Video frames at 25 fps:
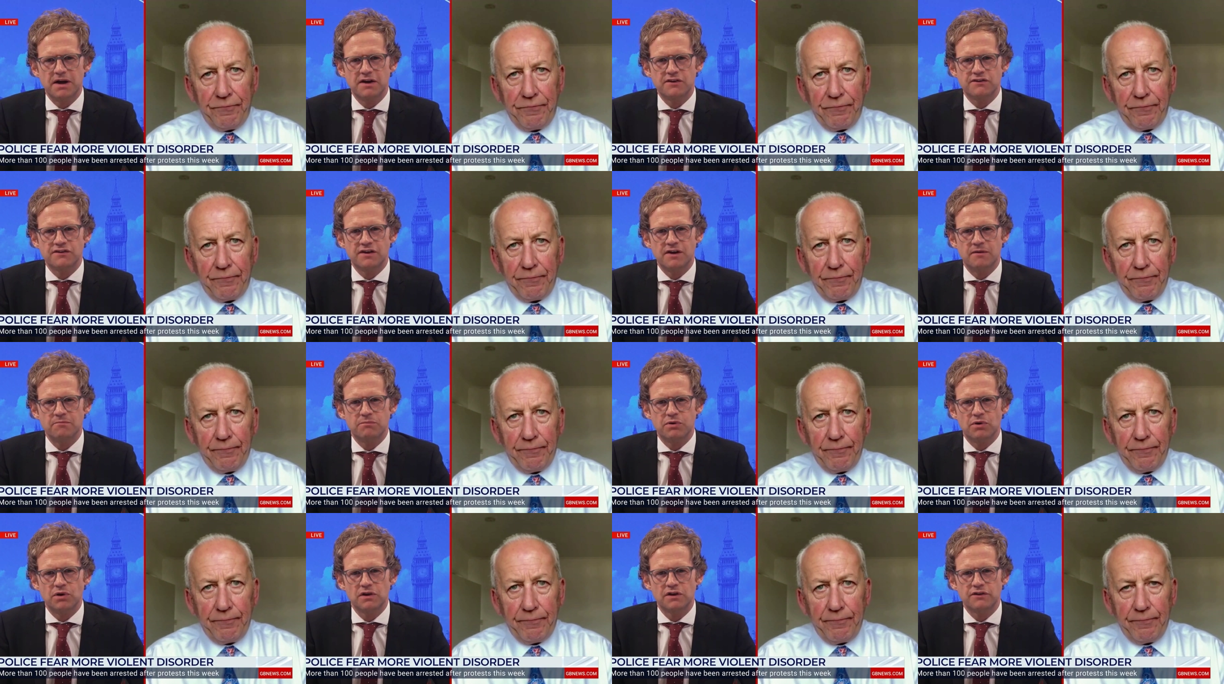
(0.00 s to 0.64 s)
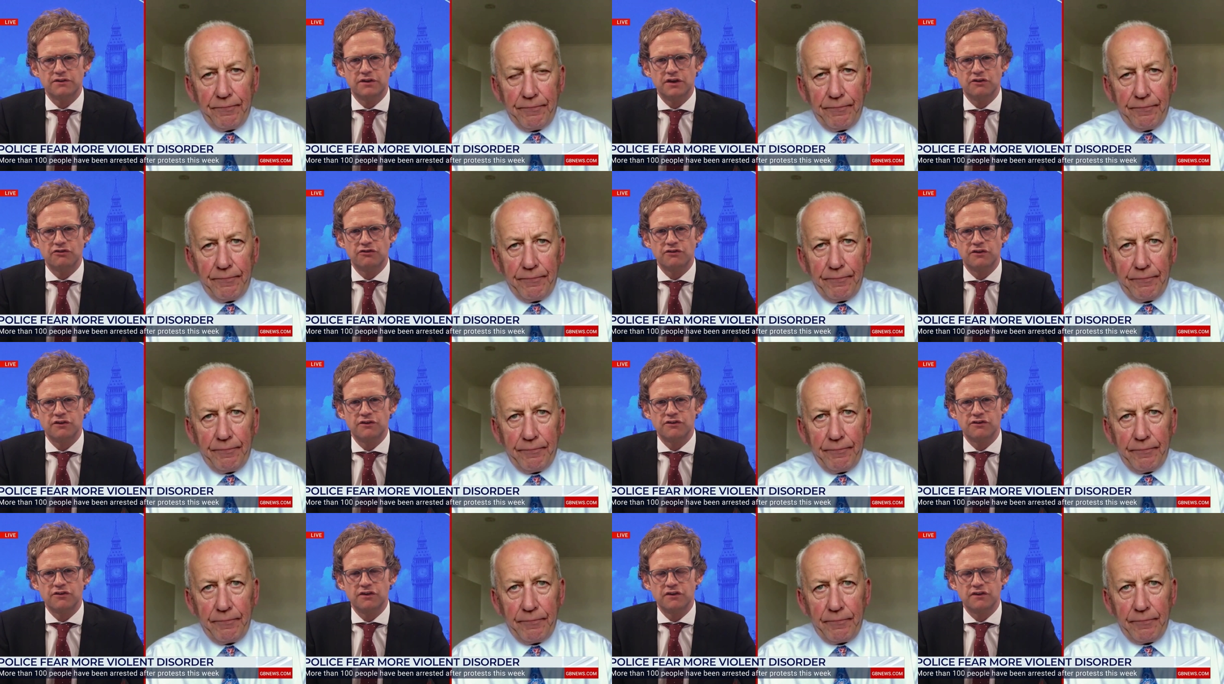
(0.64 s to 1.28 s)
Speaker 1: by some
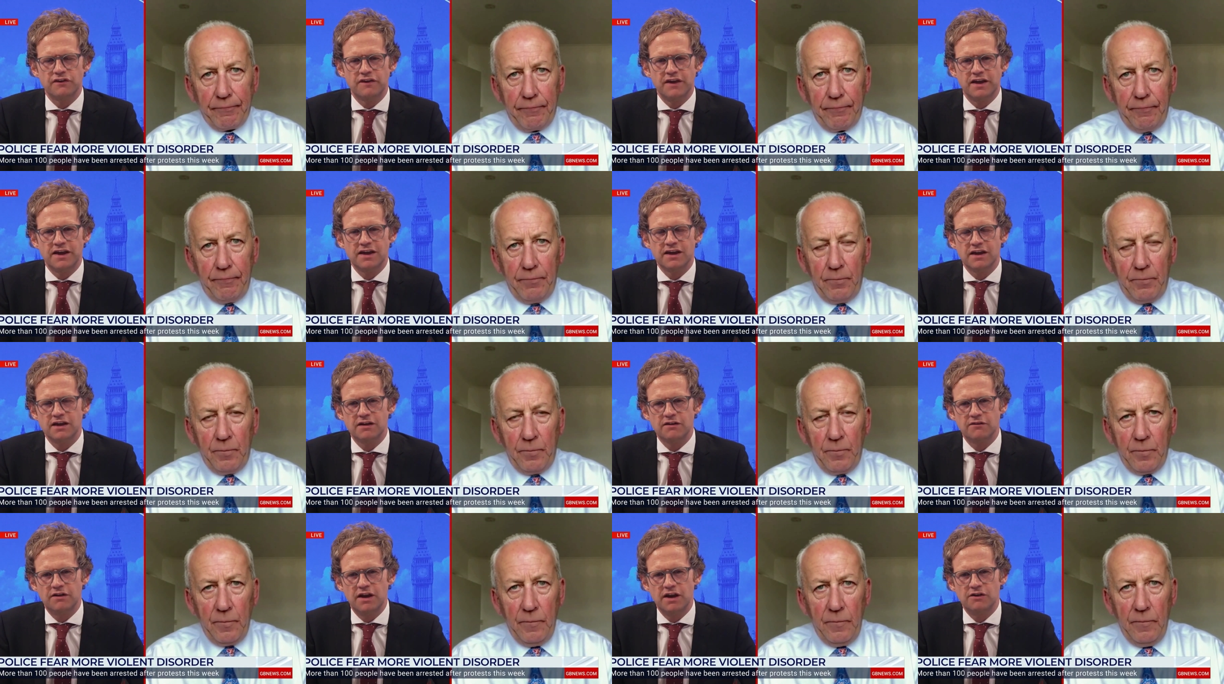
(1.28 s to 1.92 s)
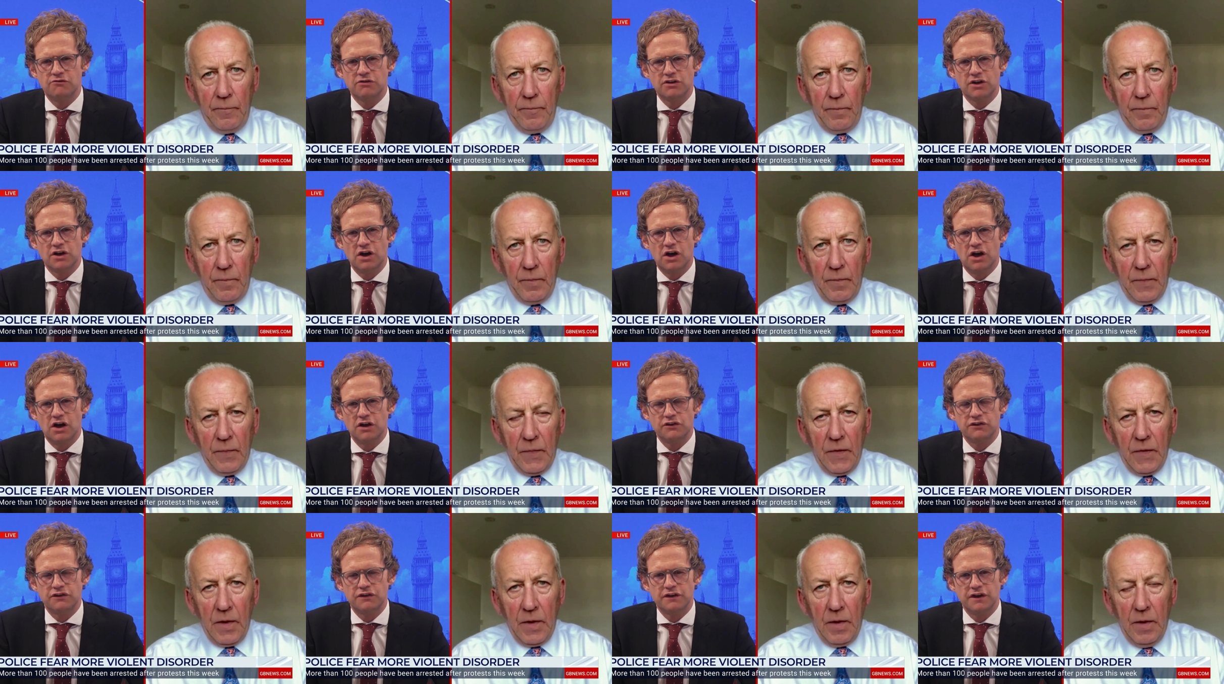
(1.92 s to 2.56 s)
politicians, do you think, in, in
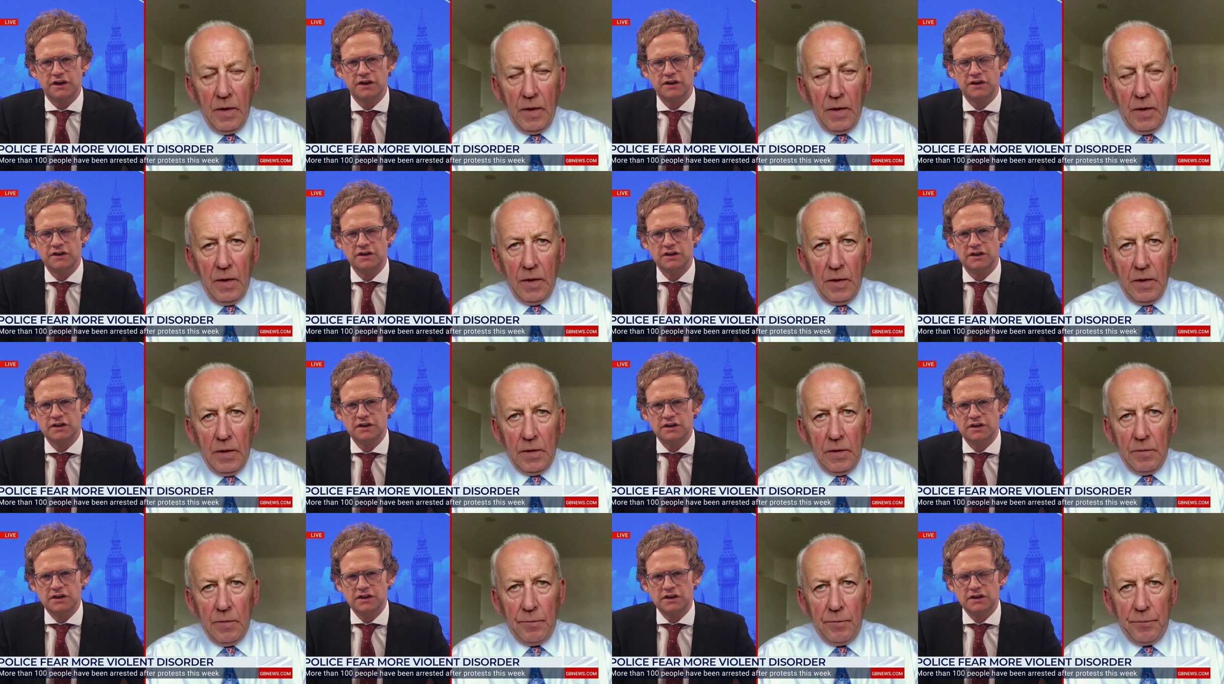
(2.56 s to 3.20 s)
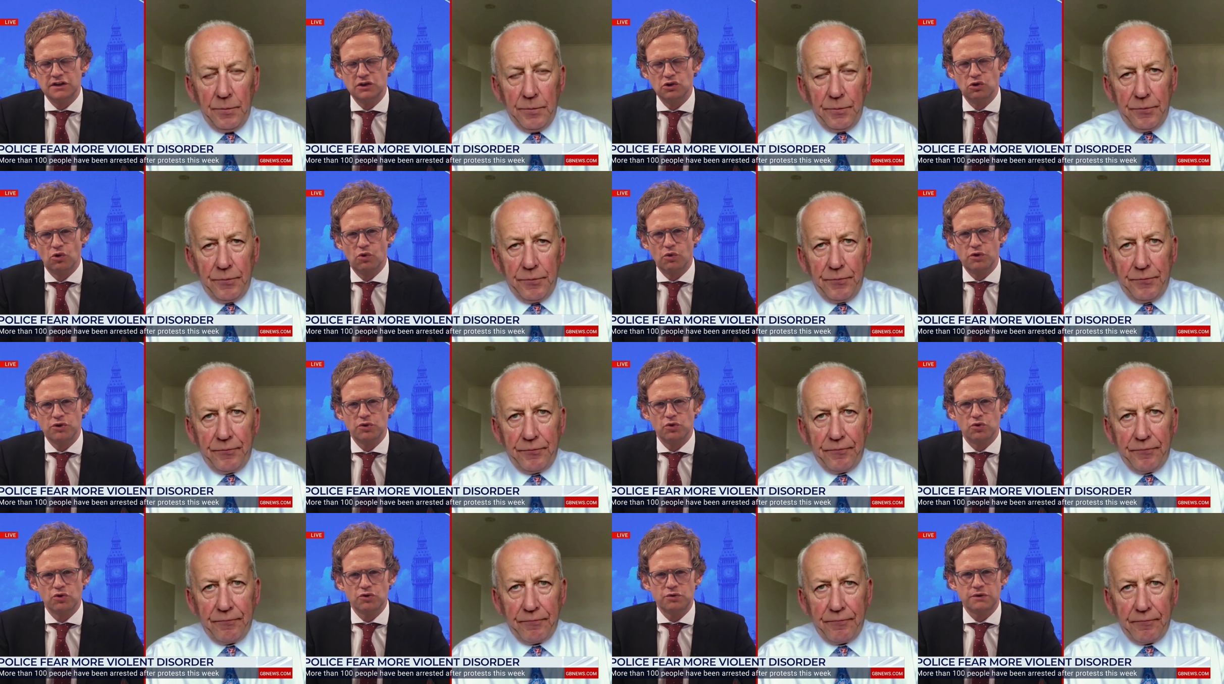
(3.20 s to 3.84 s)
regard to law
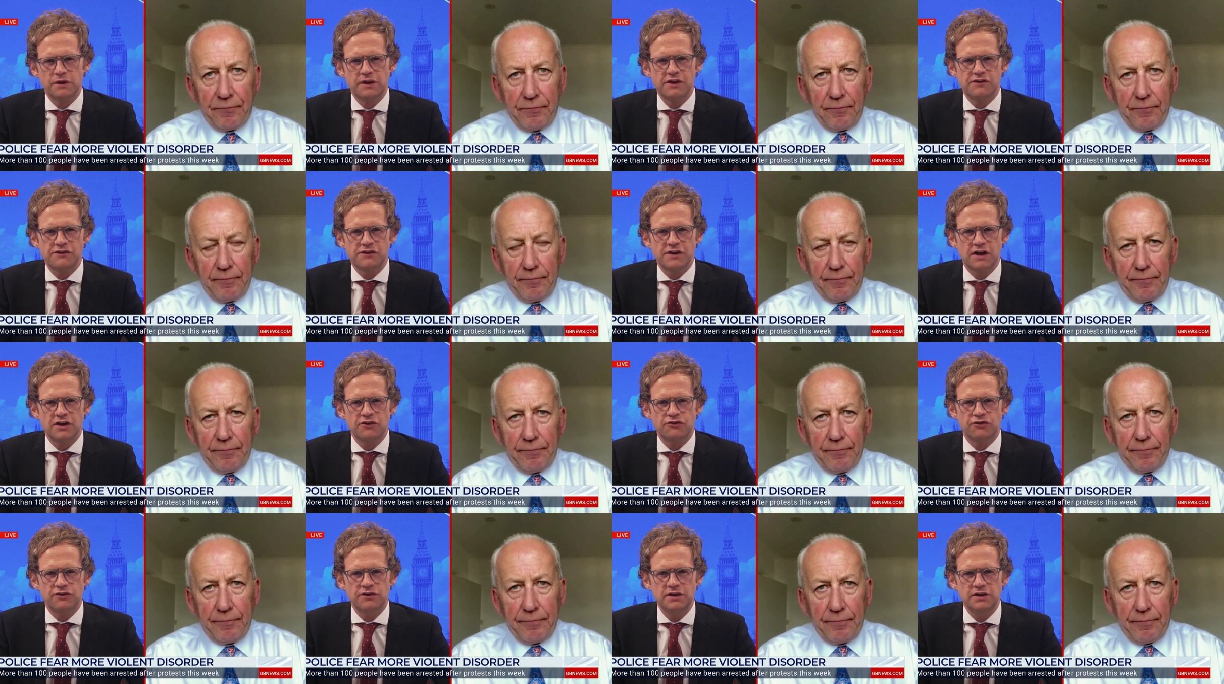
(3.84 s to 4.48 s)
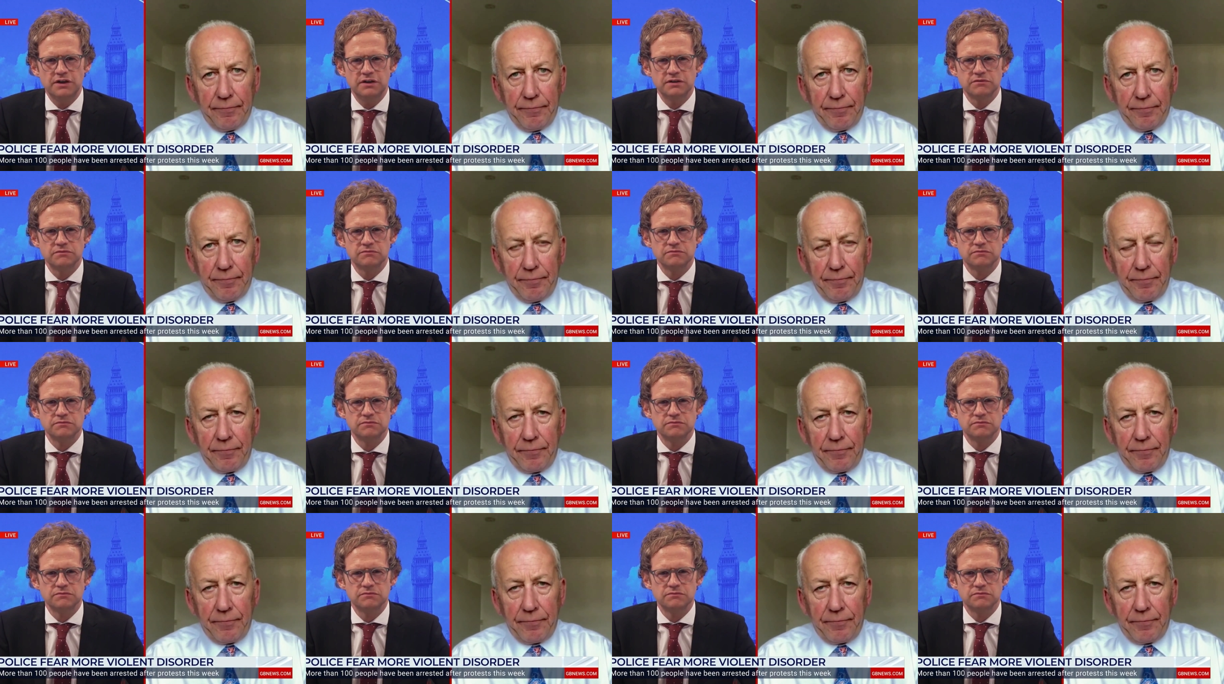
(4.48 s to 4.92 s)
and order in this country?